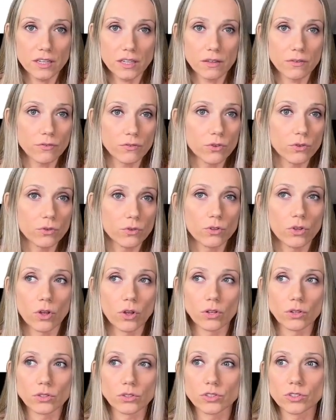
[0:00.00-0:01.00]
if you
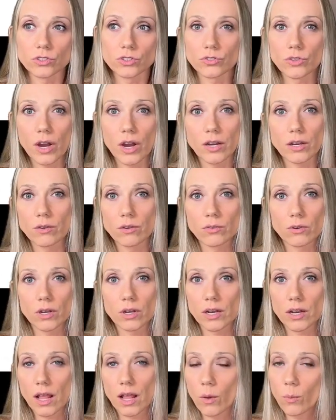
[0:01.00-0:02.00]
don't dry the root
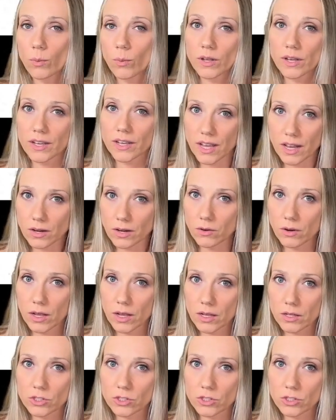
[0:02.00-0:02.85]
canal with a cannula.